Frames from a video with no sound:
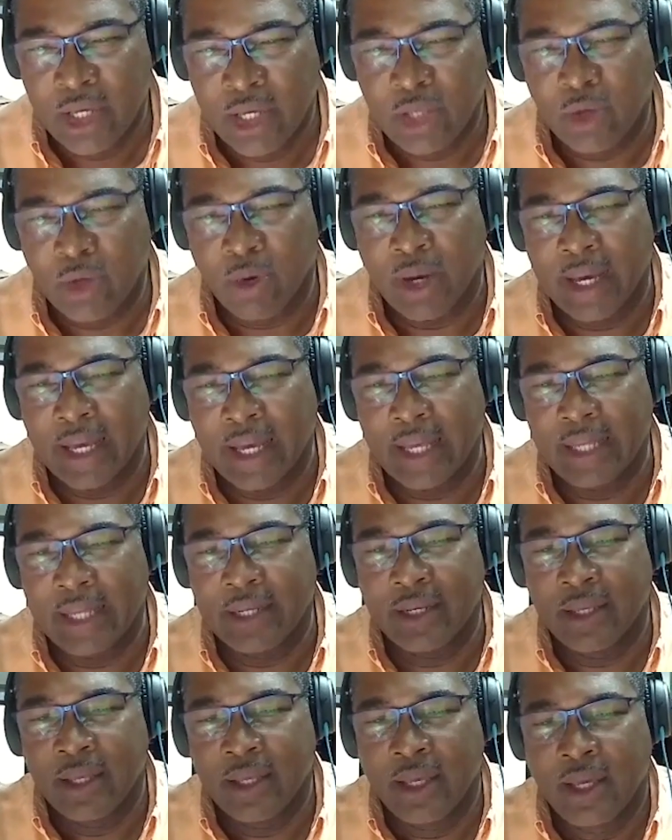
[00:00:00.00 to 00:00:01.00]
You
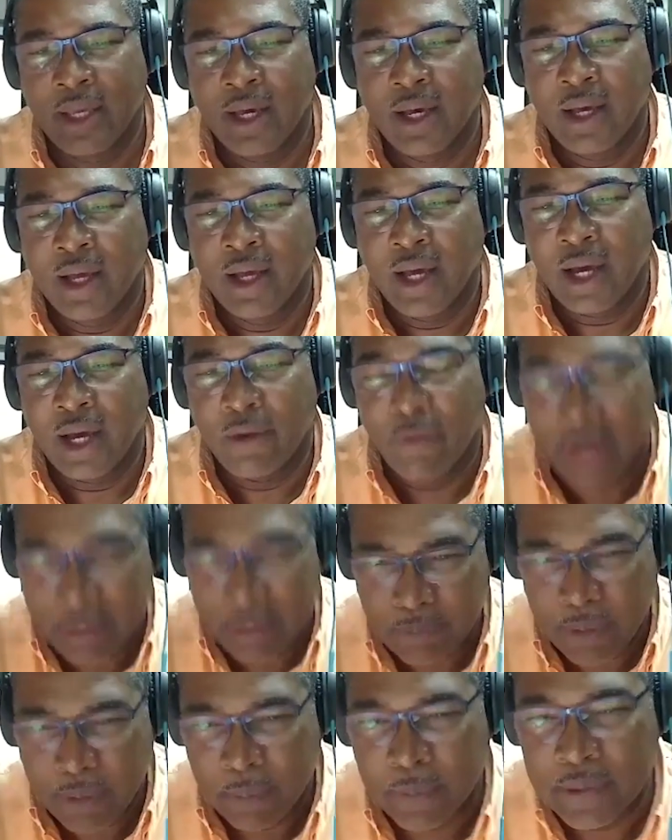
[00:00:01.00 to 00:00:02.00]
had a
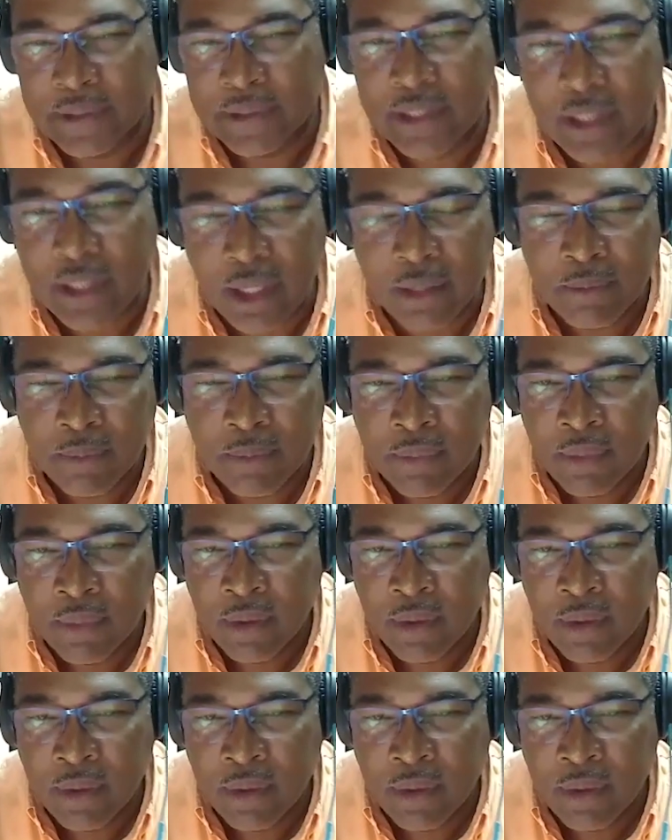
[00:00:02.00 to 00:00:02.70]
Red People's Club.